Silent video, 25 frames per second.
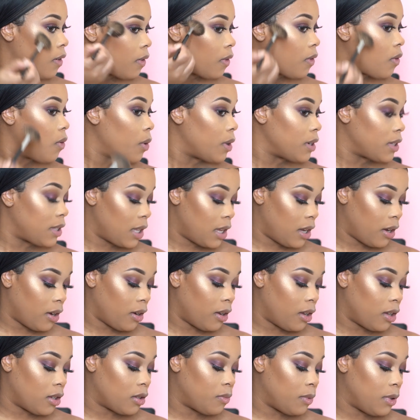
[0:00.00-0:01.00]
course, the
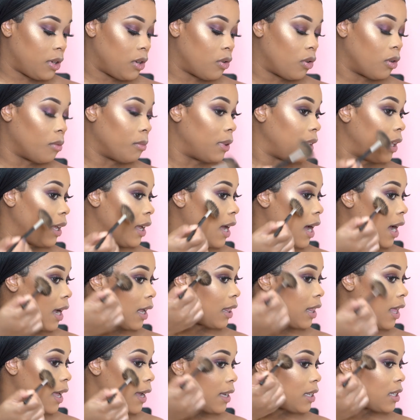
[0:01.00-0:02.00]
areas we normally
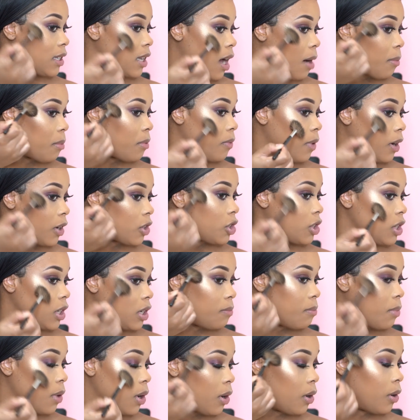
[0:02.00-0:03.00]
highlight. Top of our
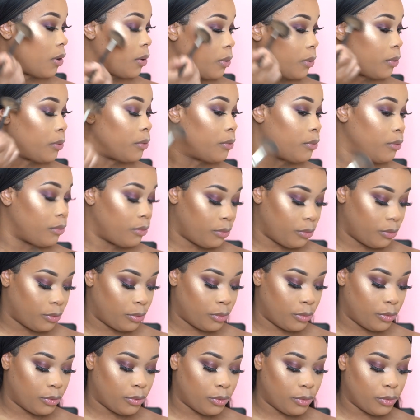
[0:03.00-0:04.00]

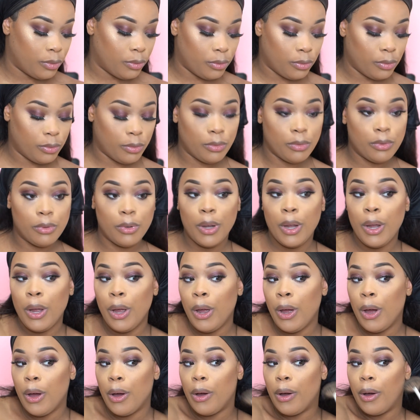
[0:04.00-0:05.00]
cheekbones.
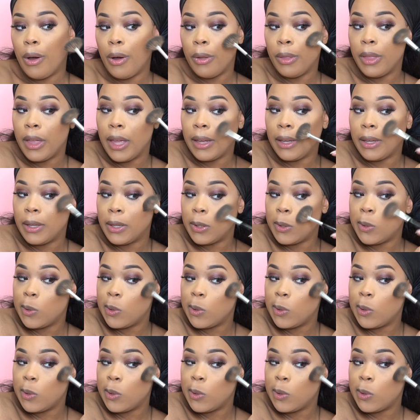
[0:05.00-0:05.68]
All that good